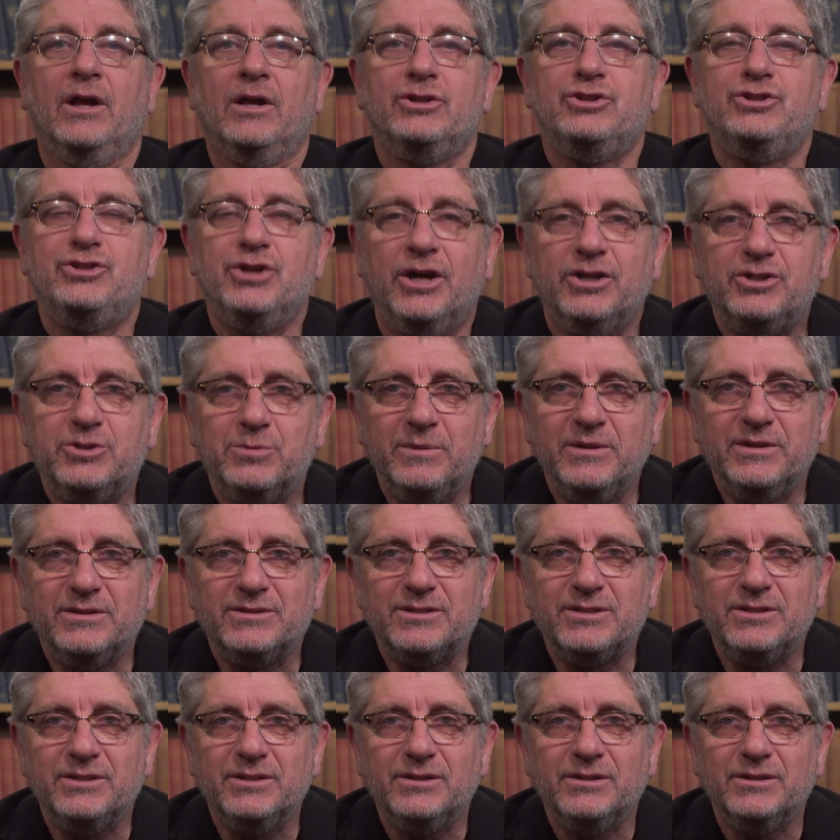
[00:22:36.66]

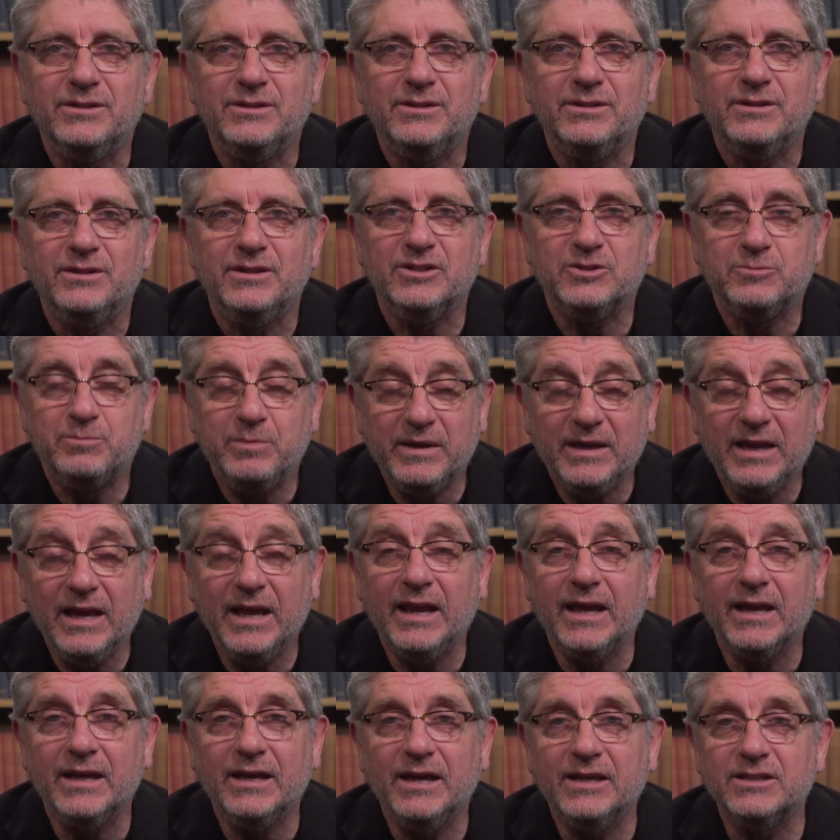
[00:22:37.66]
judgment is
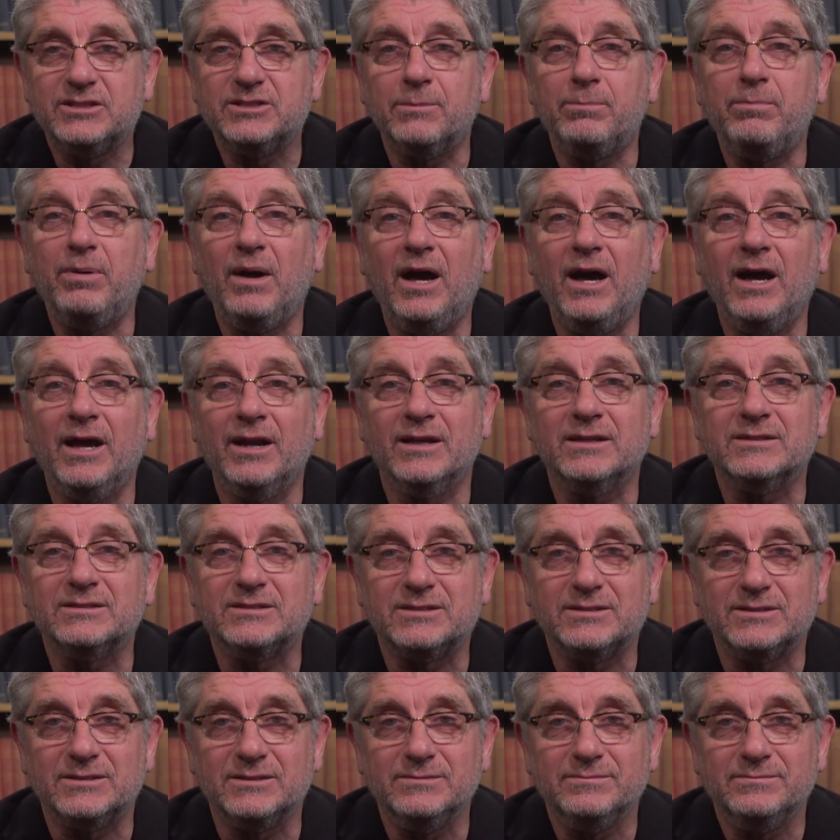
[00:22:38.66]
beginning. It's upon
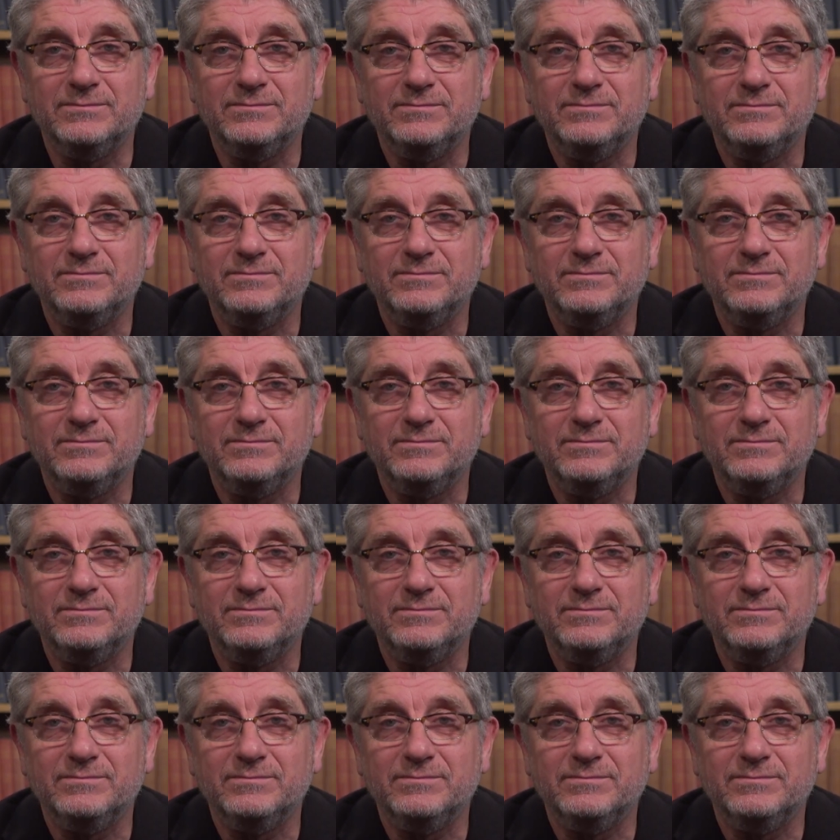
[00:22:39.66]
us.